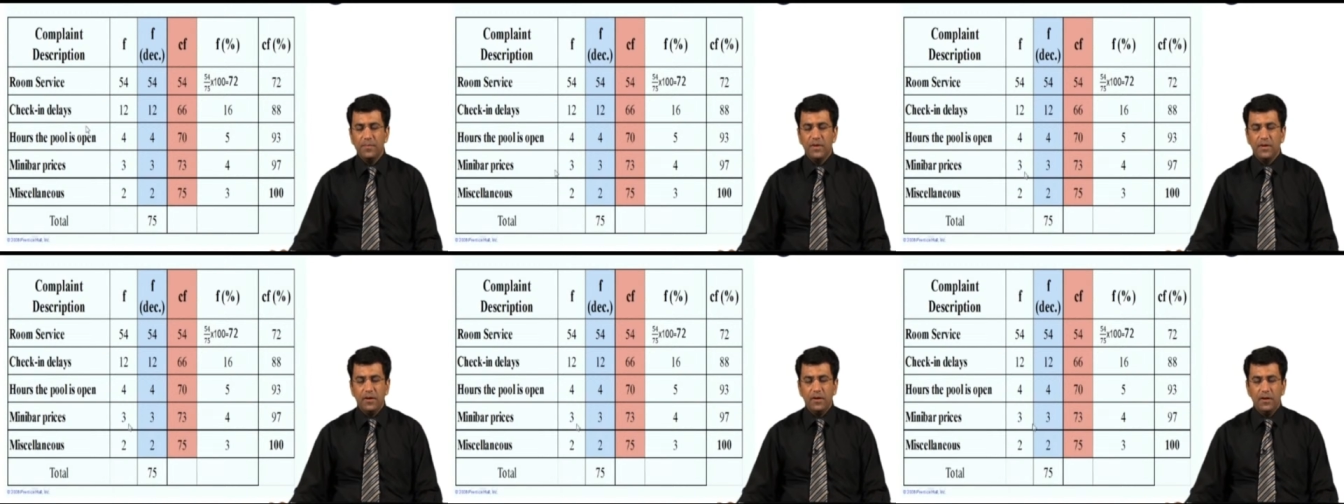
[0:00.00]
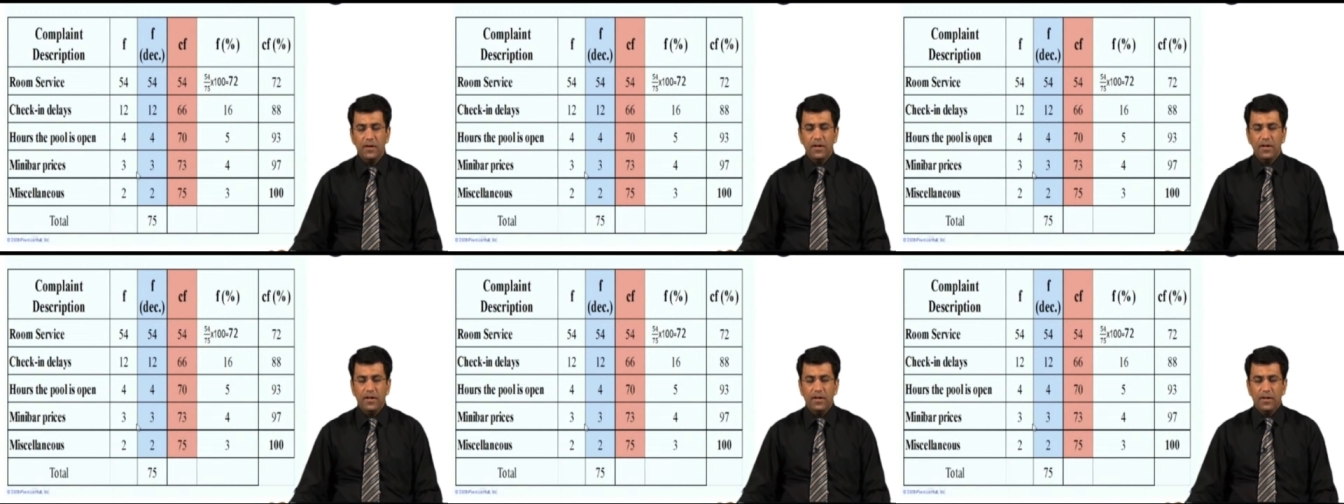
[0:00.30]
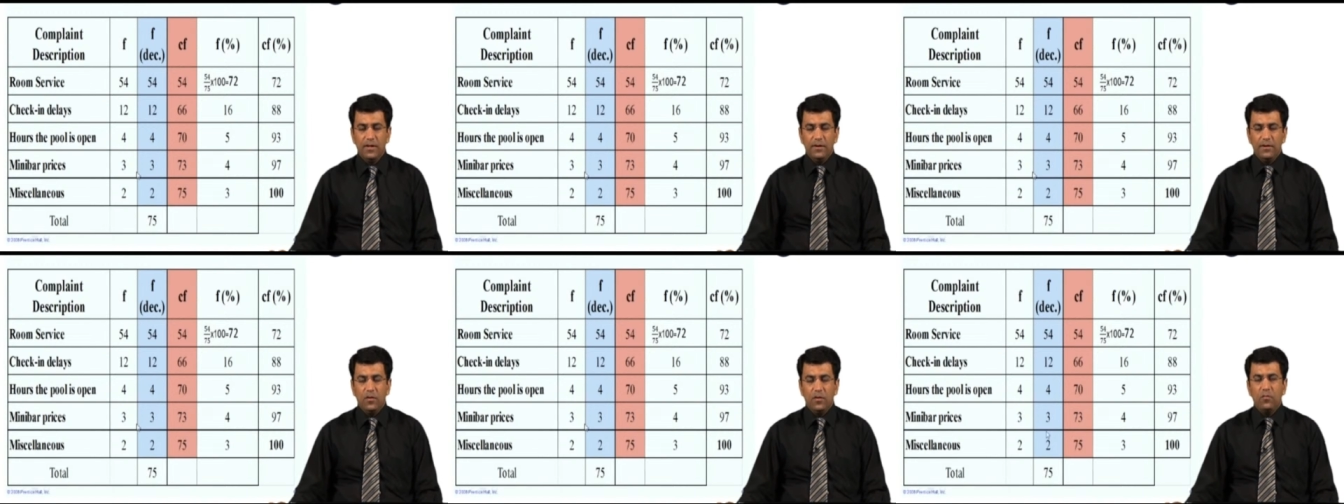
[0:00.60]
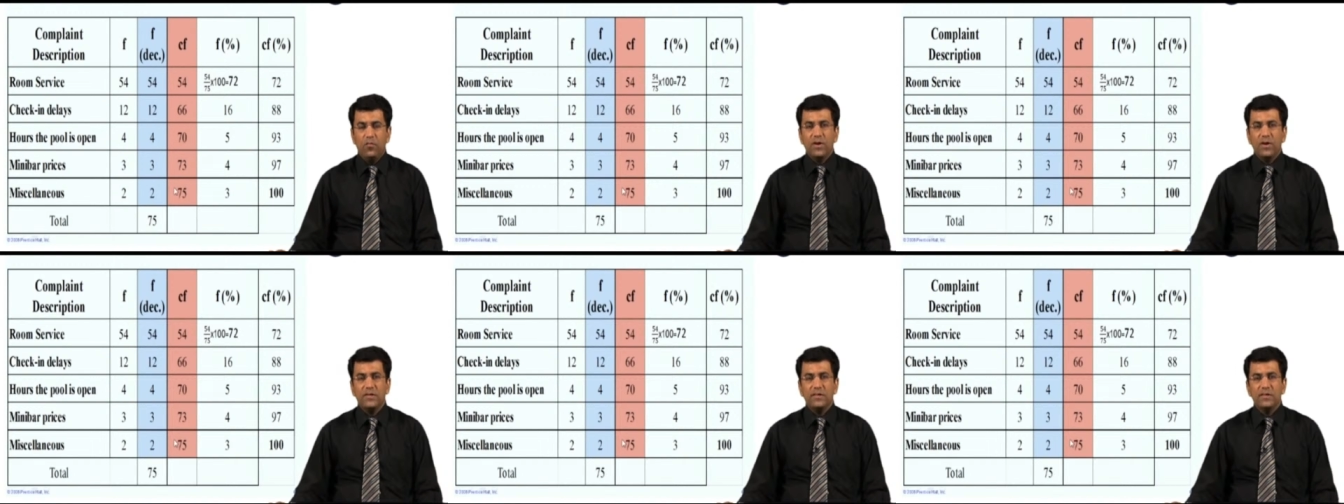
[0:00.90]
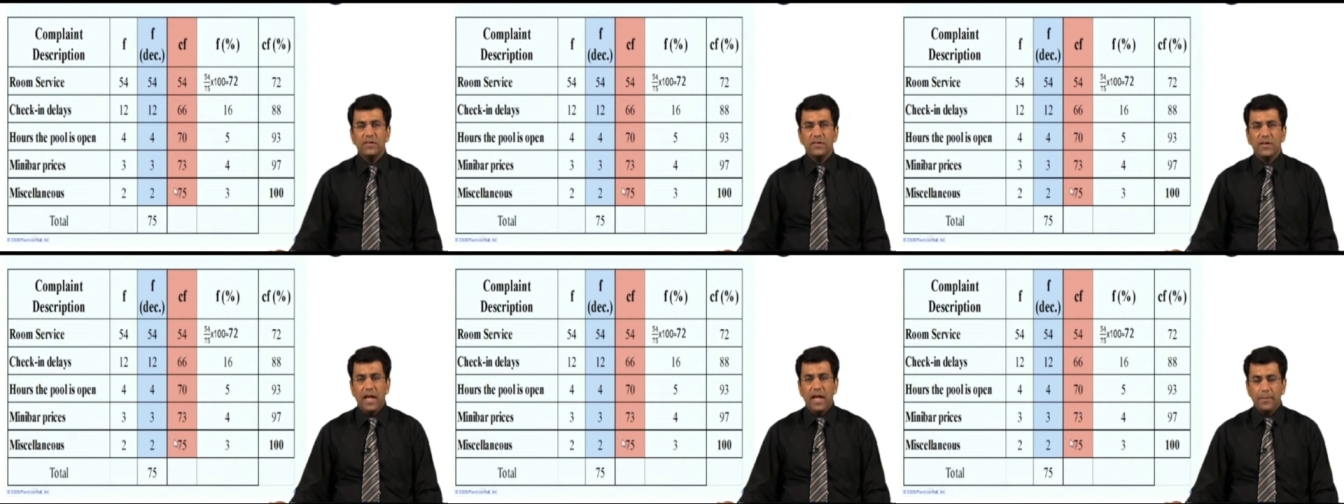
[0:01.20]
table. Now
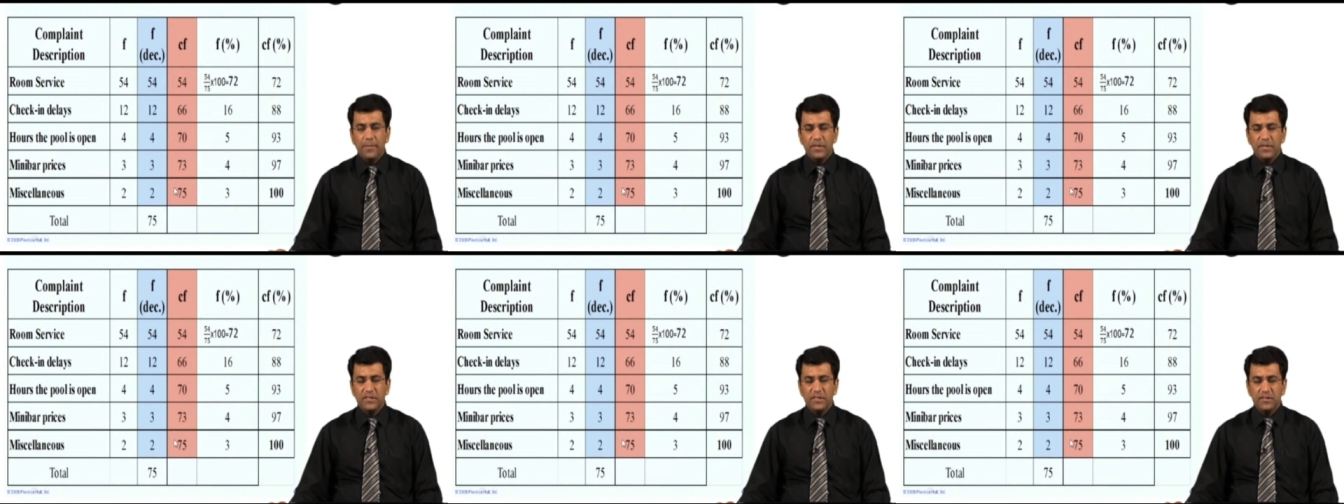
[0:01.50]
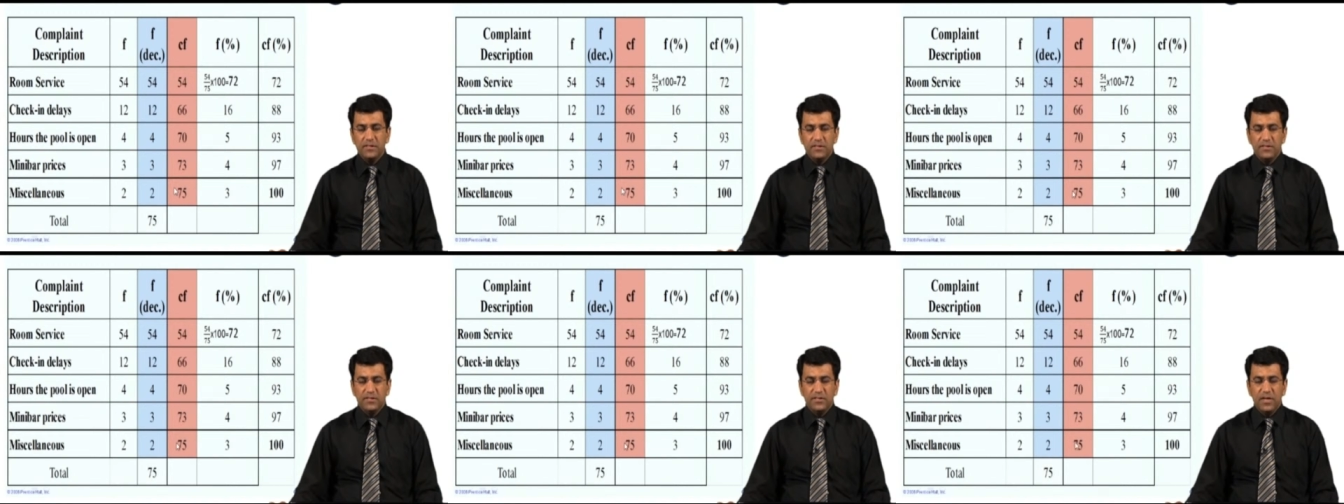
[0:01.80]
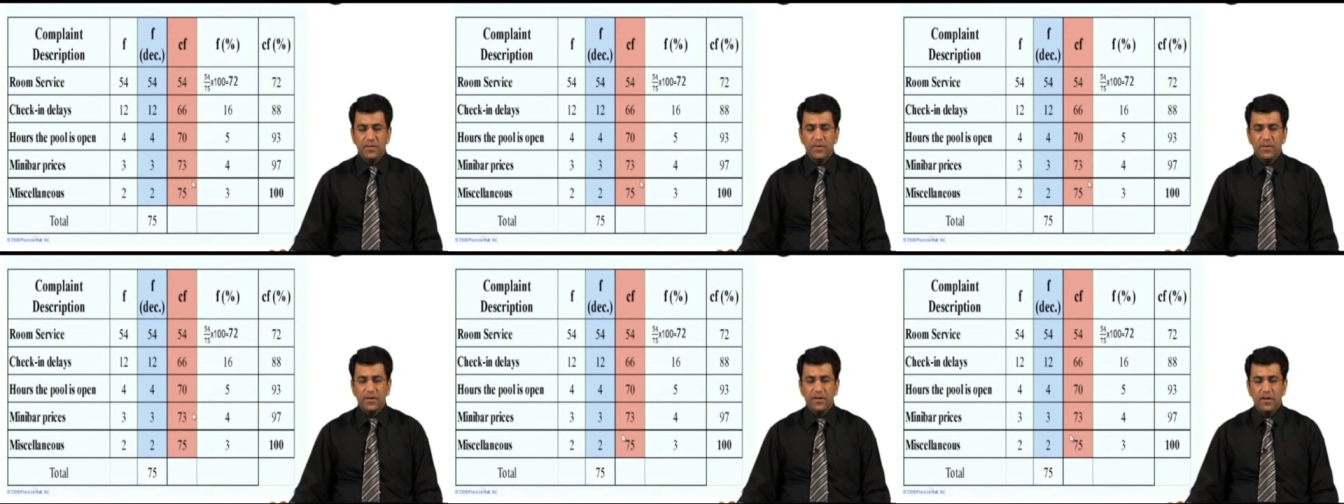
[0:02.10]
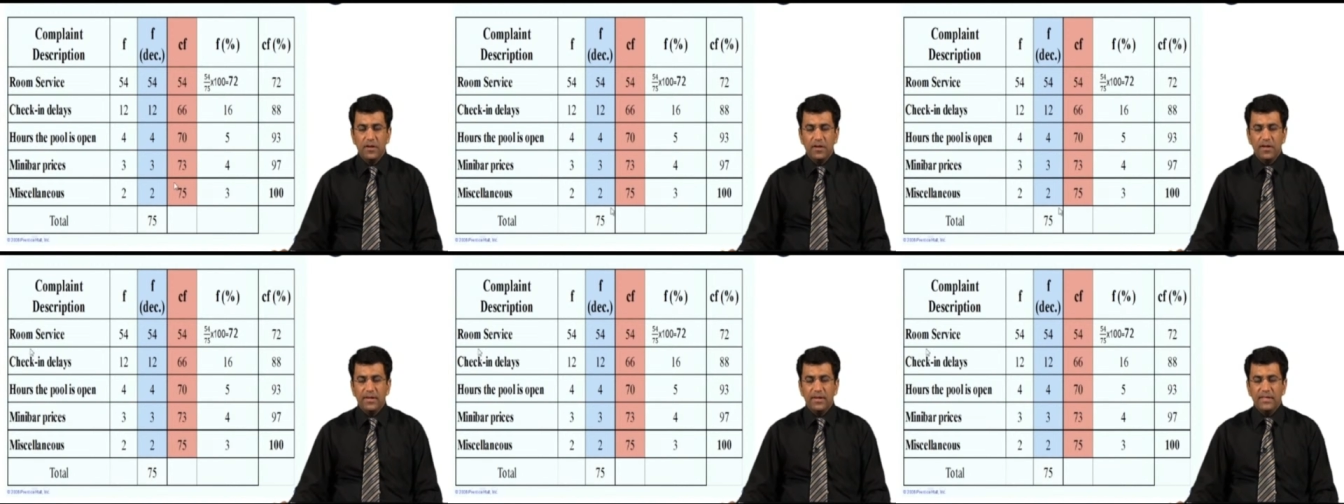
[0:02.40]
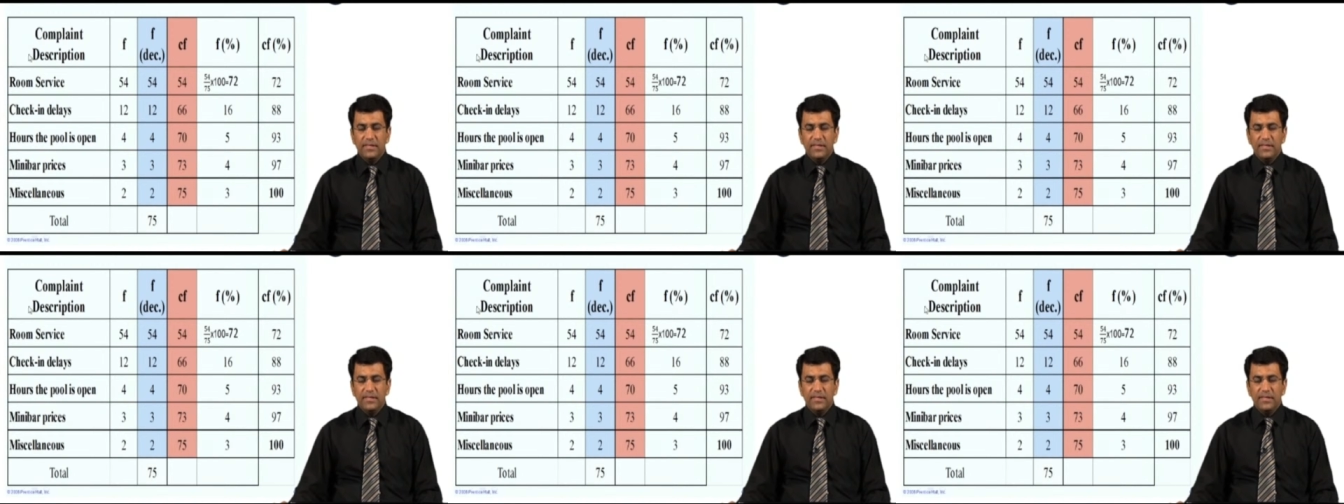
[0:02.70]
what happens in this table,